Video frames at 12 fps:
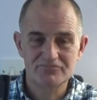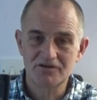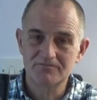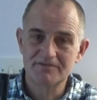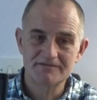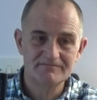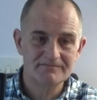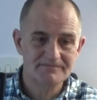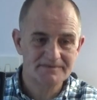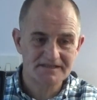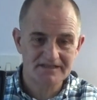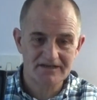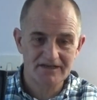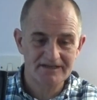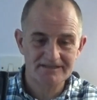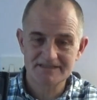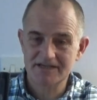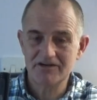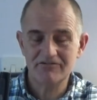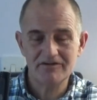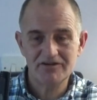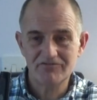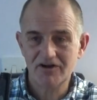problems like zeroing your